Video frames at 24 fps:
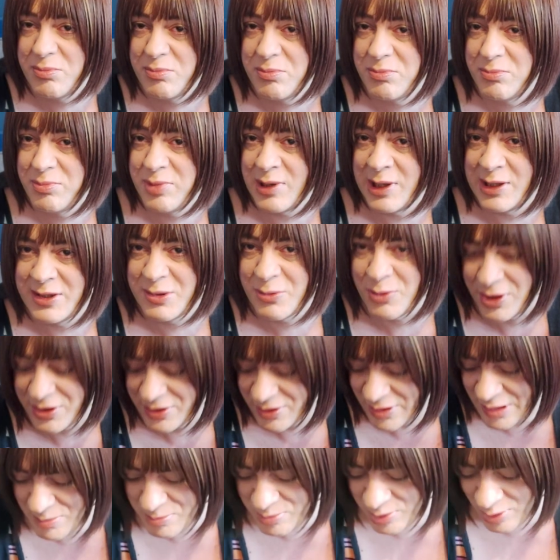but the one that
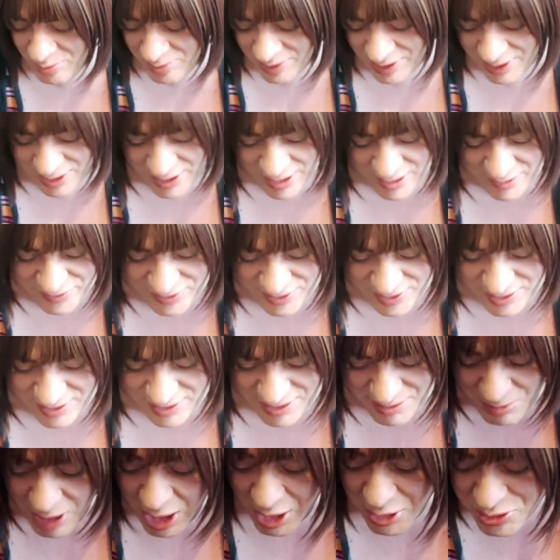I probably loved the
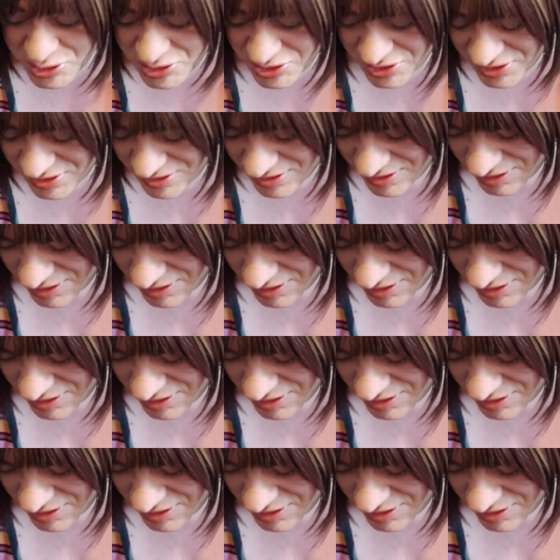most,